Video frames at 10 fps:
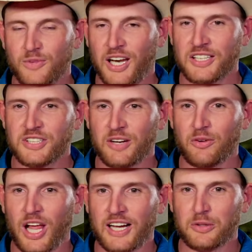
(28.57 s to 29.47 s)
I just
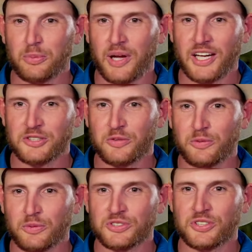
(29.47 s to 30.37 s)
never liked the pastor
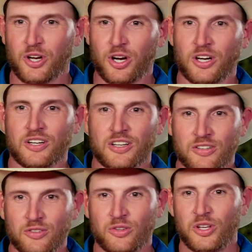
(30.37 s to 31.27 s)
from the start,
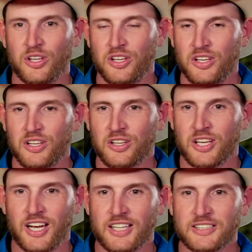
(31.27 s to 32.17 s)

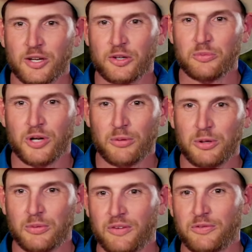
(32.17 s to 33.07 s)
and I told him
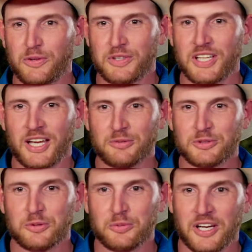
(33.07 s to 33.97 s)
probably about 50 times
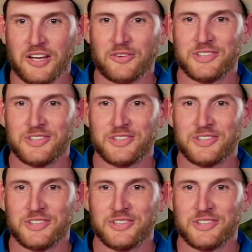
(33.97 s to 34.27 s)
too many.